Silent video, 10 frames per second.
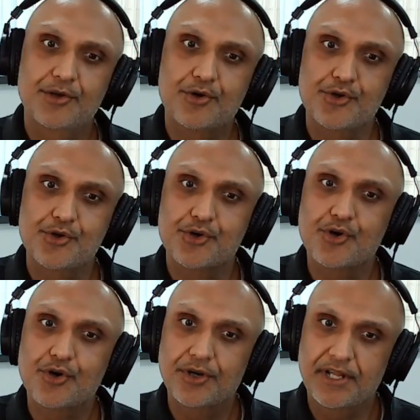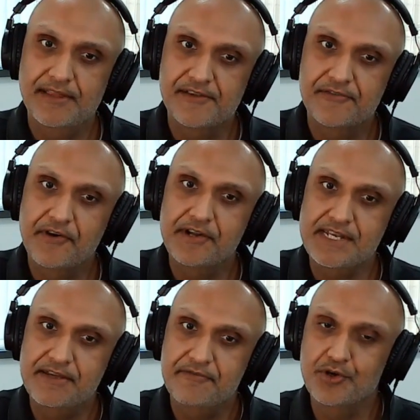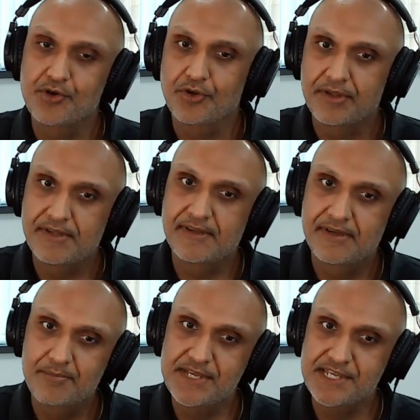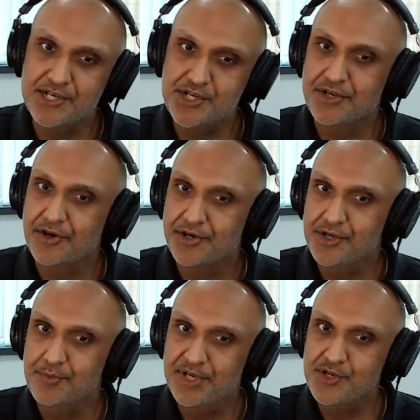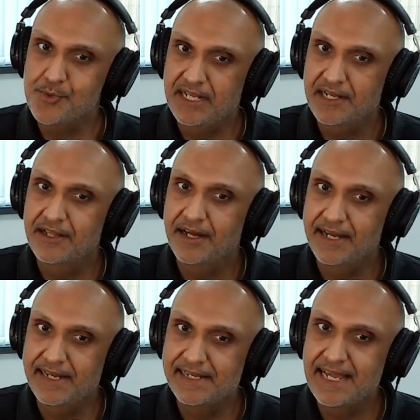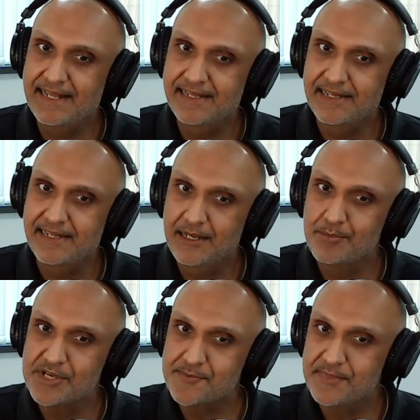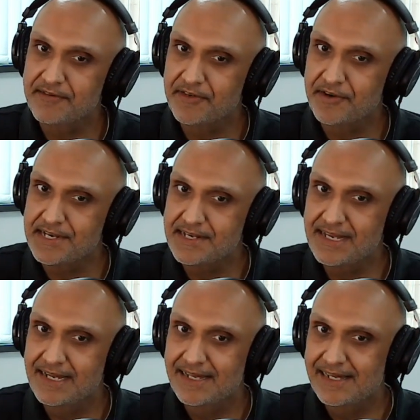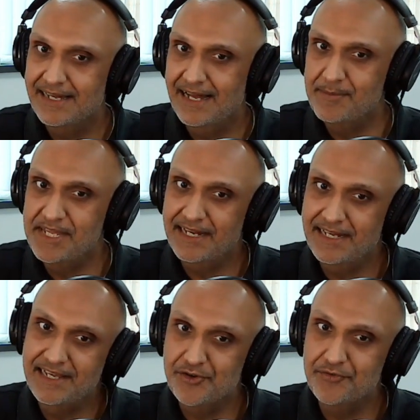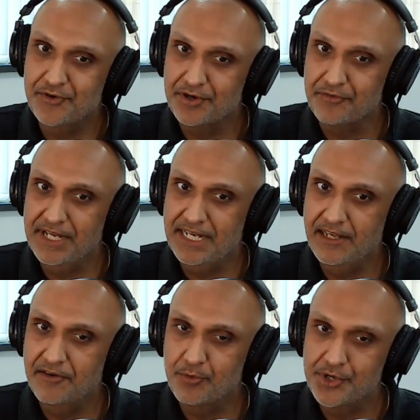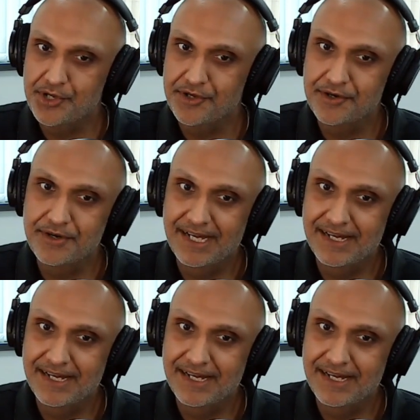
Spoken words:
You're caught in this very difficult position, aren't you, between client and candidate? It must be I guess you've got to really love what you do.